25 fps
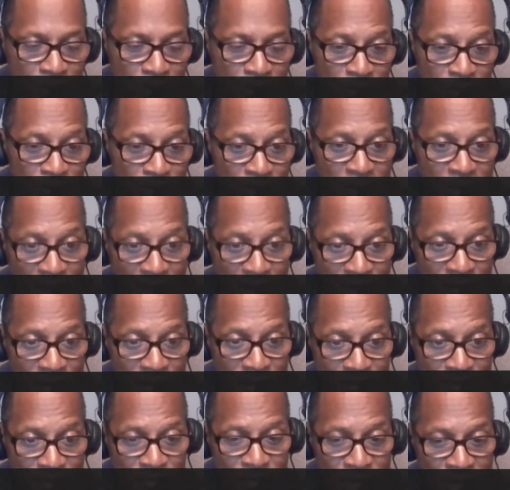we got
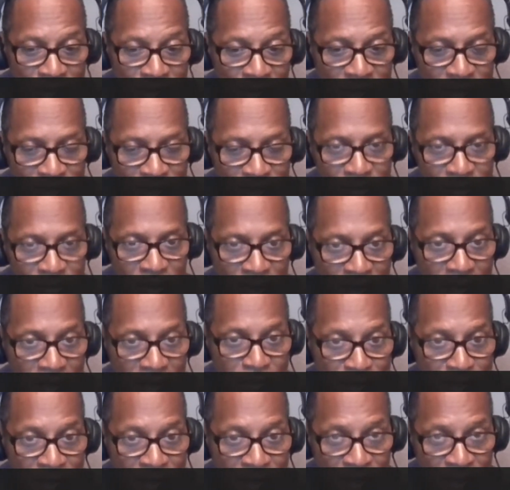to
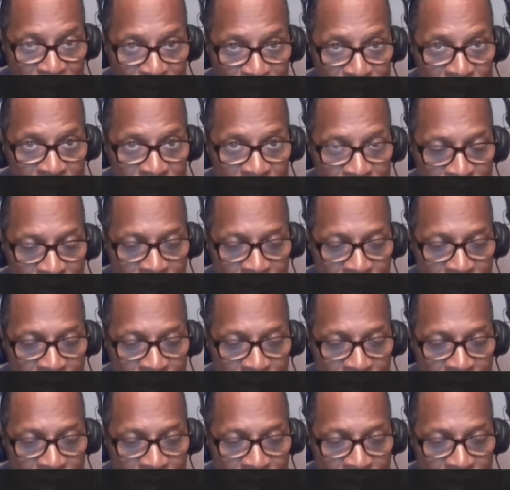as parents,